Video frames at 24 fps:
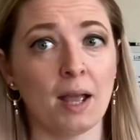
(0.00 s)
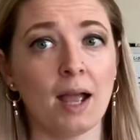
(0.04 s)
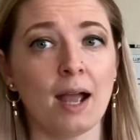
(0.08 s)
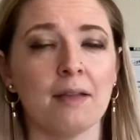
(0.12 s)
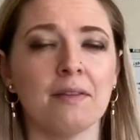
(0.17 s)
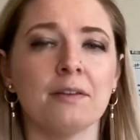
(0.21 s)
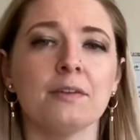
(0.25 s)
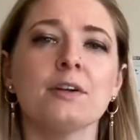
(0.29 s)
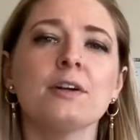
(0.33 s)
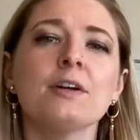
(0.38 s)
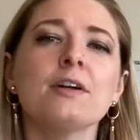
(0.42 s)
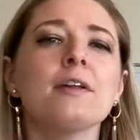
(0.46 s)
And
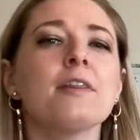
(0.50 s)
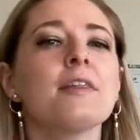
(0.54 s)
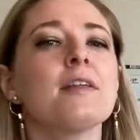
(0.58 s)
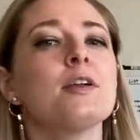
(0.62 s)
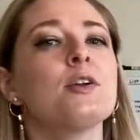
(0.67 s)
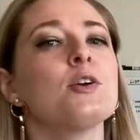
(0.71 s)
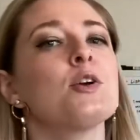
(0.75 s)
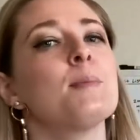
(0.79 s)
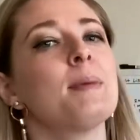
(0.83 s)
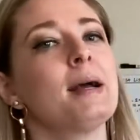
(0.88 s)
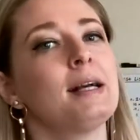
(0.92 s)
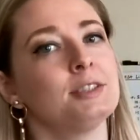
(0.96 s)
then you're gonna think
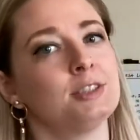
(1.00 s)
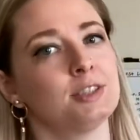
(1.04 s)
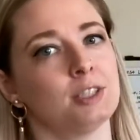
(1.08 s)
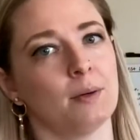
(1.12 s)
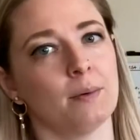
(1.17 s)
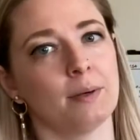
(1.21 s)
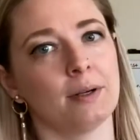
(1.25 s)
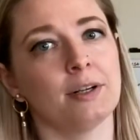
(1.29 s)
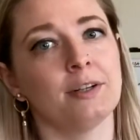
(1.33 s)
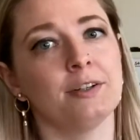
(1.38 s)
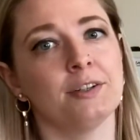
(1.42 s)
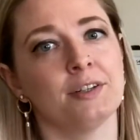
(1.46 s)
you're a bad
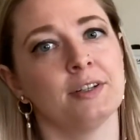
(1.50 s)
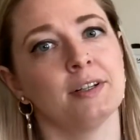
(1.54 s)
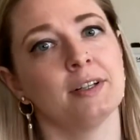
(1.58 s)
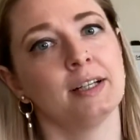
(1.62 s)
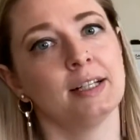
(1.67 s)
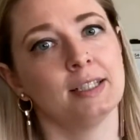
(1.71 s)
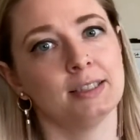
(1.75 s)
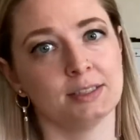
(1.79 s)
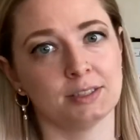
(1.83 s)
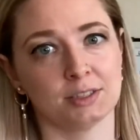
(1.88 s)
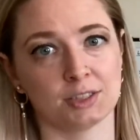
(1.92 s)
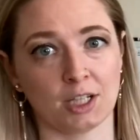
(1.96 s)
sewer and you're gonna
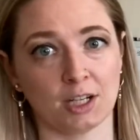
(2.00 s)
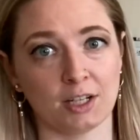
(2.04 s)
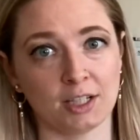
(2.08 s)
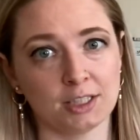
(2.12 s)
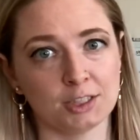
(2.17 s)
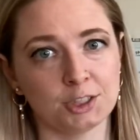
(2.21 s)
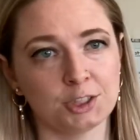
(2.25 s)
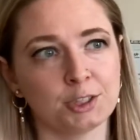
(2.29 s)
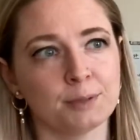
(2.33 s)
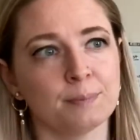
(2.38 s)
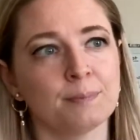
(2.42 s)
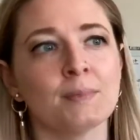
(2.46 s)
get
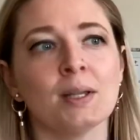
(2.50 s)
discouraged.